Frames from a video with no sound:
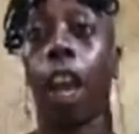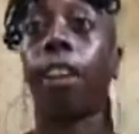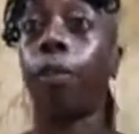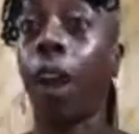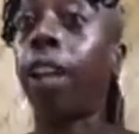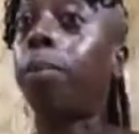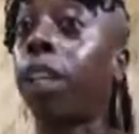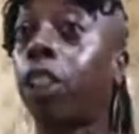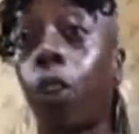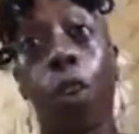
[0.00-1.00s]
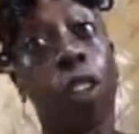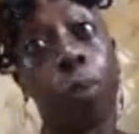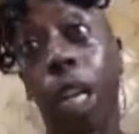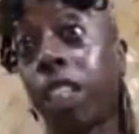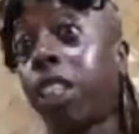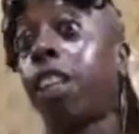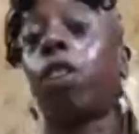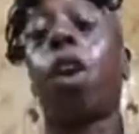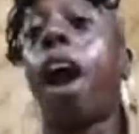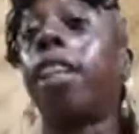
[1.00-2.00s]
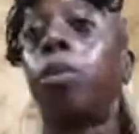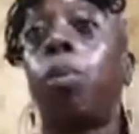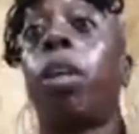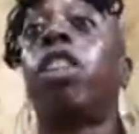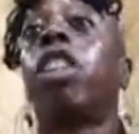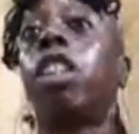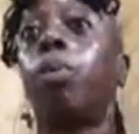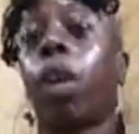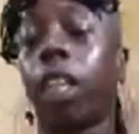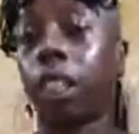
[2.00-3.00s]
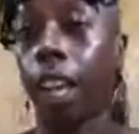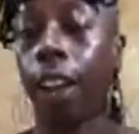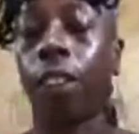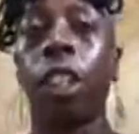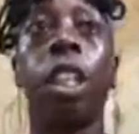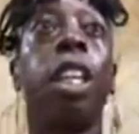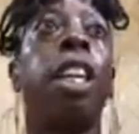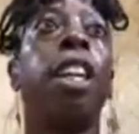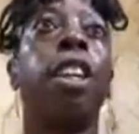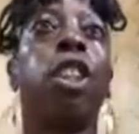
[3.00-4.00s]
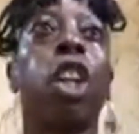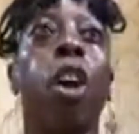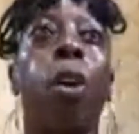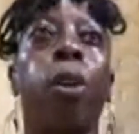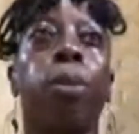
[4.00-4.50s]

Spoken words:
and the Vitamix or Blendtex or High Speed Blender could break it down. So